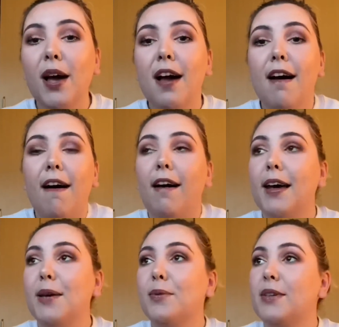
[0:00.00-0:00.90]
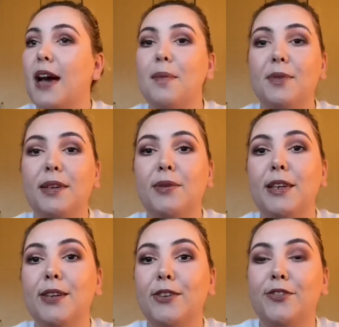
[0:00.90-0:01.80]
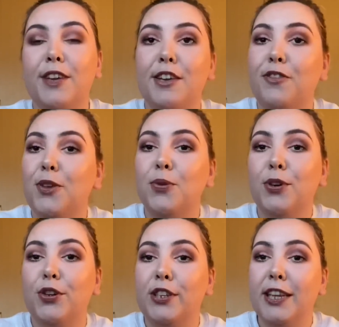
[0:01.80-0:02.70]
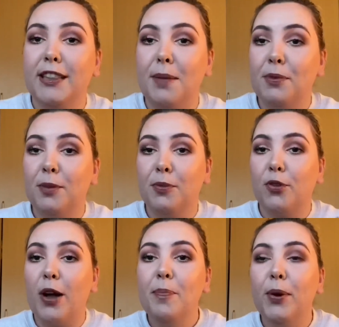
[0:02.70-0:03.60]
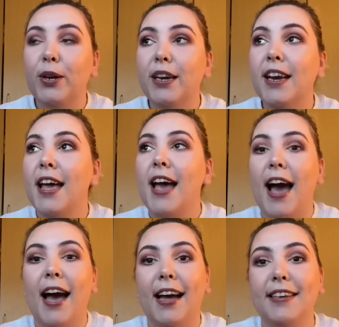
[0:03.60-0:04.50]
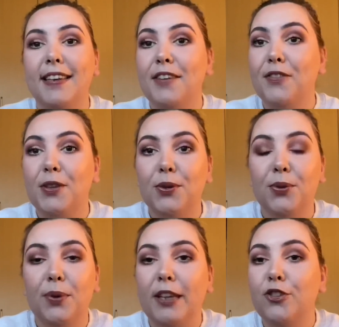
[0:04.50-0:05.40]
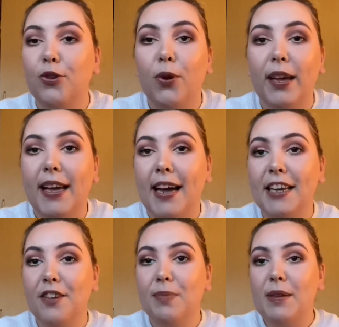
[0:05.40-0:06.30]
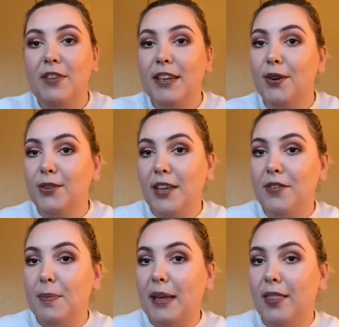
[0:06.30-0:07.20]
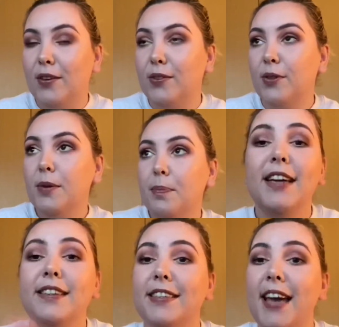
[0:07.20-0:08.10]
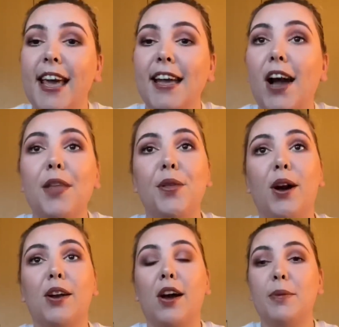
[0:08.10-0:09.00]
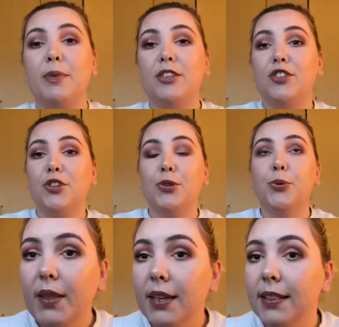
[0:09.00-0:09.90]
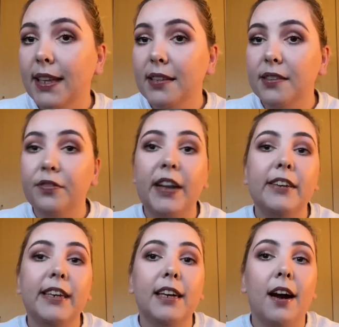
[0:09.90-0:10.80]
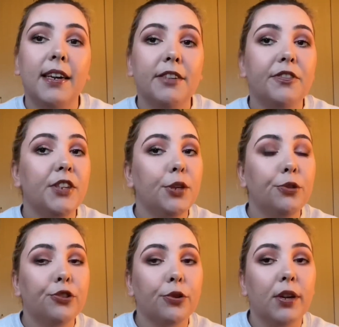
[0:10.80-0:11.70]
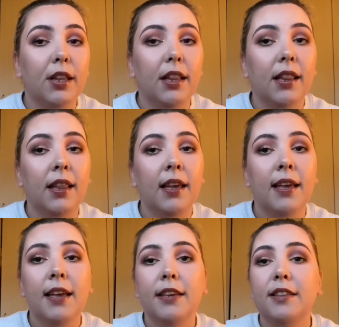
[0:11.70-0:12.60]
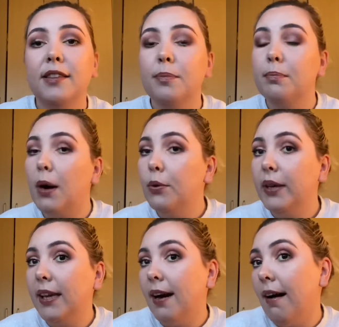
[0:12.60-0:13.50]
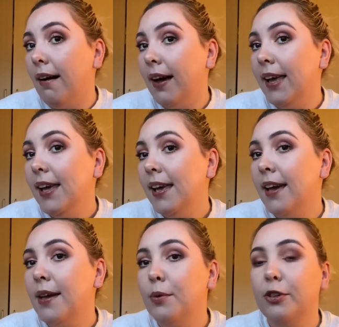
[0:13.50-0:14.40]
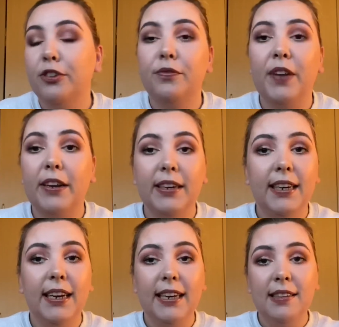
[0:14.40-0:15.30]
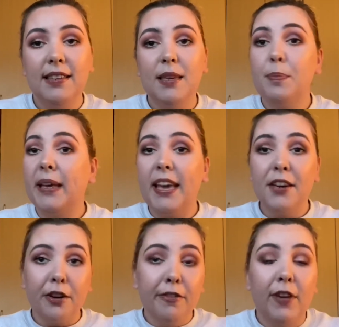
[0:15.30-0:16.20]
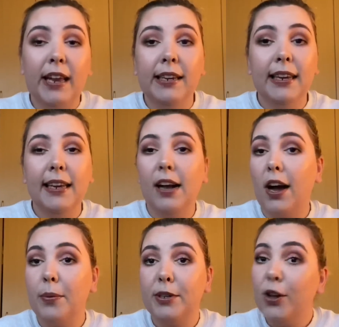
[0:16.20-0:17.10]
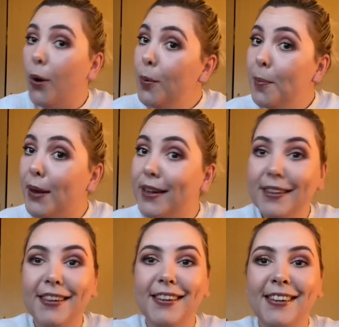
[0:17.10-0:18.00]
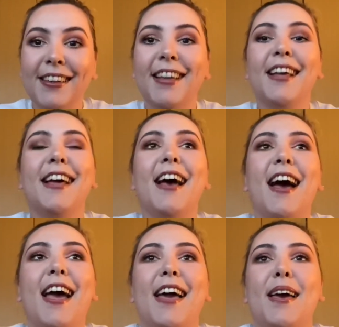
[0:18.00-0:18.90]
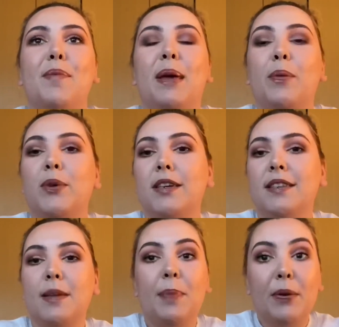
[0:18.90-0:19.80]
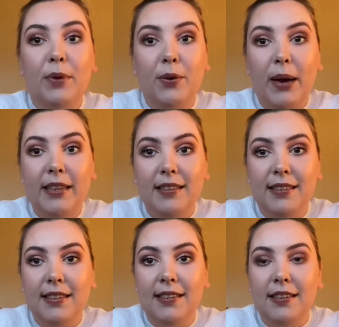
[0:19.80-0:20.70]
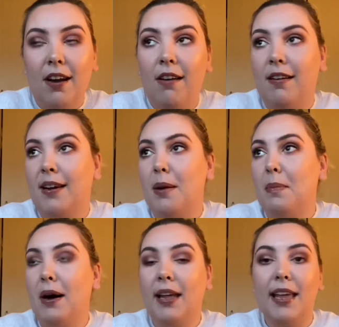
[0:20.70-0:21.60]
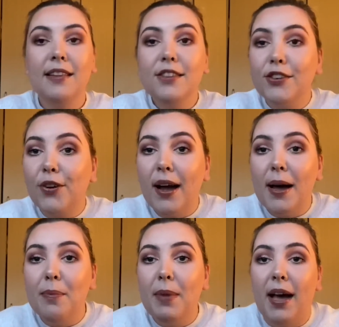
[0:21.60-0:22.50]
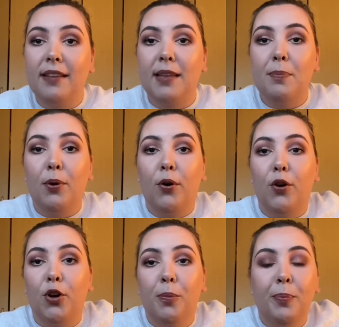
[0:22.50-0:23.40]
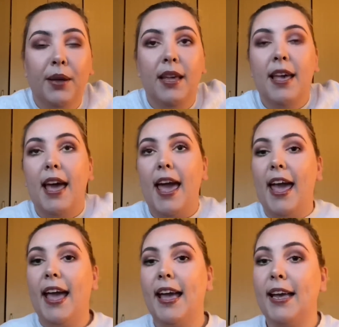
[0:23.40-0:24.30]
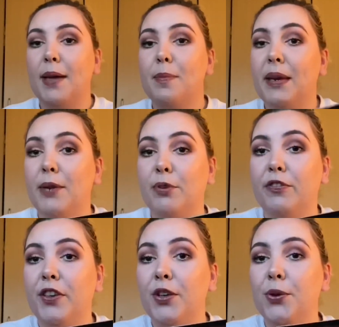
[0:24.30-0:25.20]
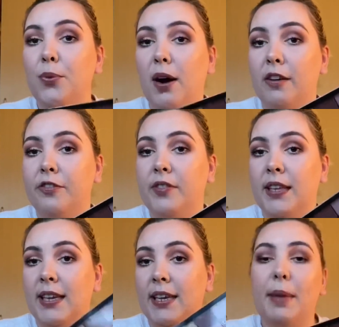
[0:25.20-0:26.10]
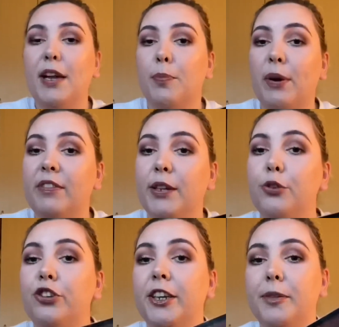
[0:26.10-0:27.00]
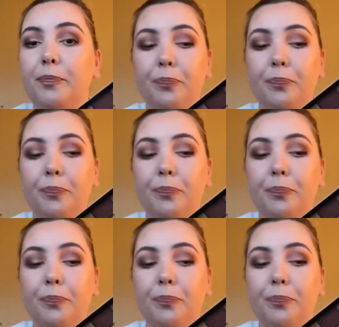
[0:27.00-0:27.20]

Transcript: I would absolutely love if you could hit that subscribe button, and if you enjoy any of my videos, give it a big thumbs up. Today I thought I would do this very kind of neutral smoky eye, which is very easy, beginner friendly, I would hope. It was a bit requested on my Instagram as I put up a mini review of the Makeup Revolution